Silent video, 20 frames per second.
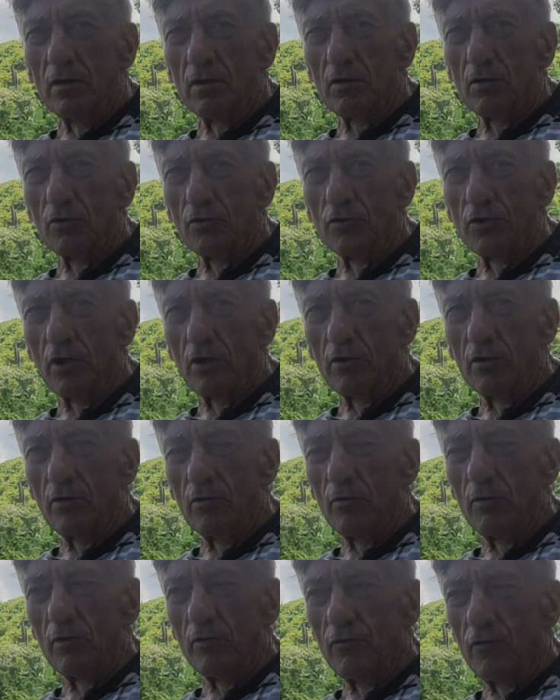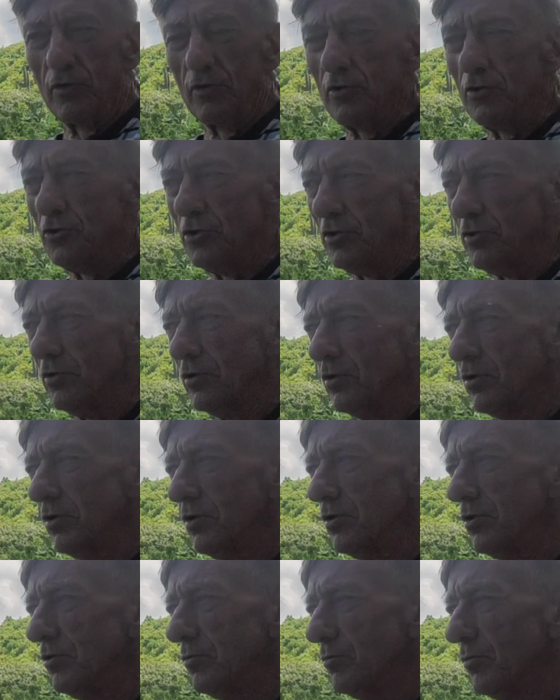because we're finishing the